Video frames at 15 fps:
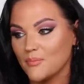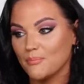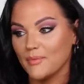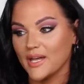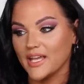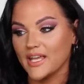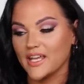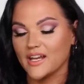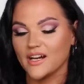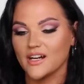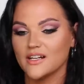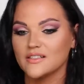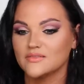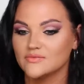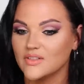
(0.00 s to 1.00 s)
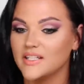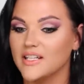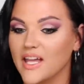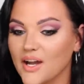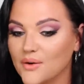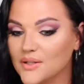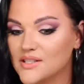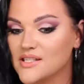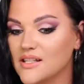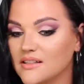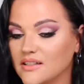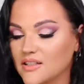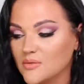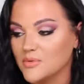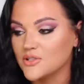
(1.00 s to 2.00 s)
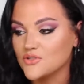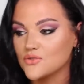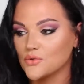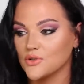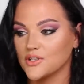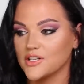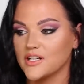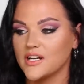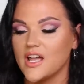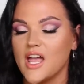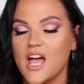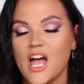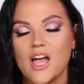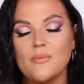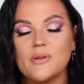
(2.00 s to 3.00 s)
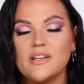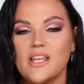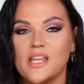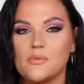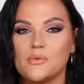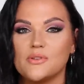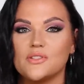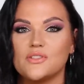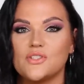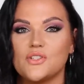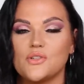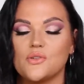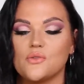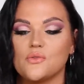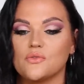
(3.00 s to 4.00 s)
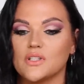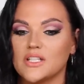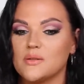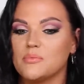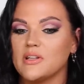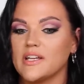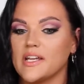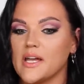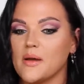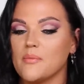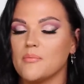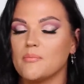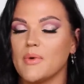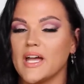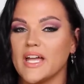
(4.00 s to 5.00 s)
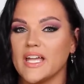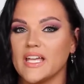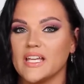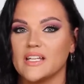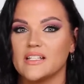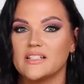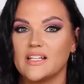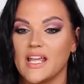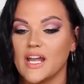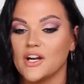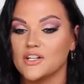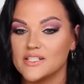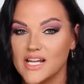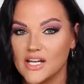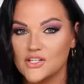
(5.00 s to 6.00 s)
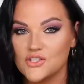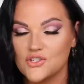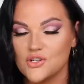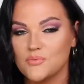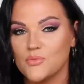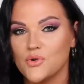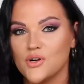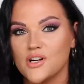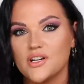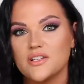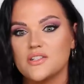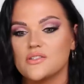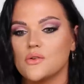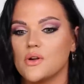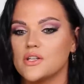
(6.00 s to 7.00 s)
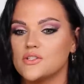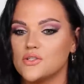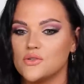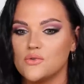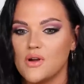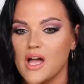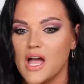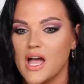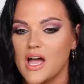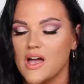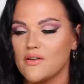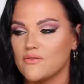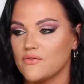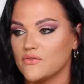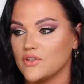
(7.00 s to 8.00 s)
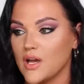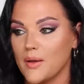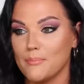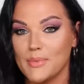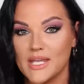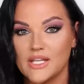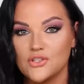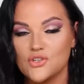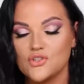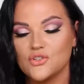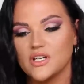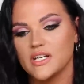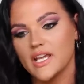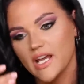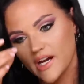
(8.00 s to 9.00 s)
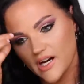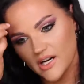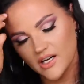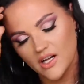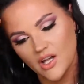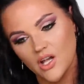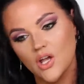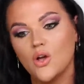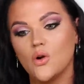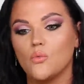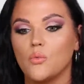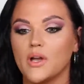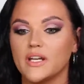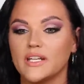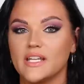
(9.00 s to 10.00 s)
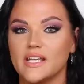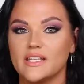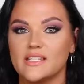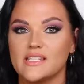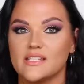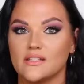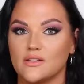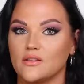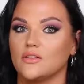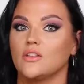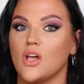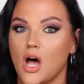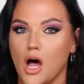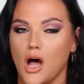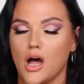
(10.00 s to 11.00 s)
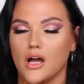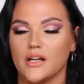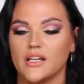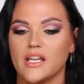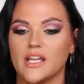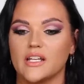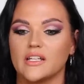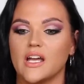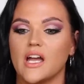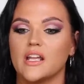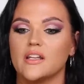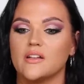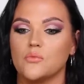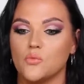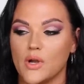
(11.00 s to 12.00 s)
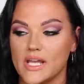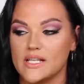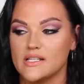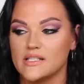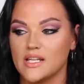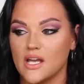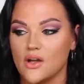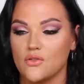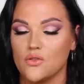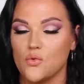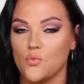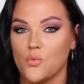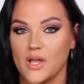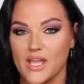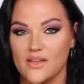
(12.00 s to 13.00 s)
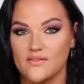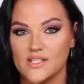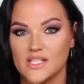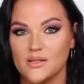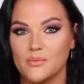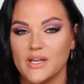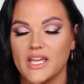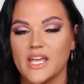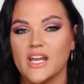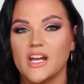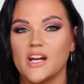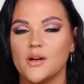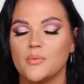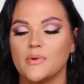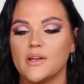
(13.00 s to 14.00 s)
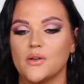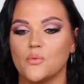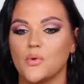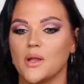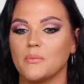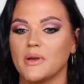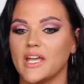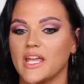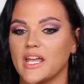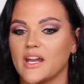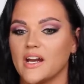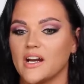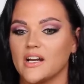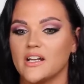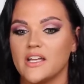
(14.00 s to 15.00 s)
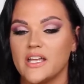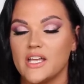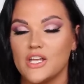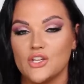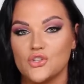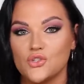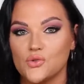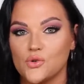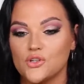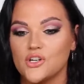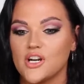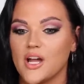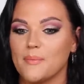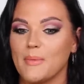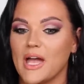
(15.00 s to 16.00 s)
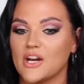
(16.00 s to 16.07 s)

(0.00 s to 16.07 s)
my hair and now it's a little bit shorter, I've been able to really play up my hair texture more. So I do have not pin straight hair. When it's long, it kind of weighs down the waves in my hair, but when my hair is shorter, I'm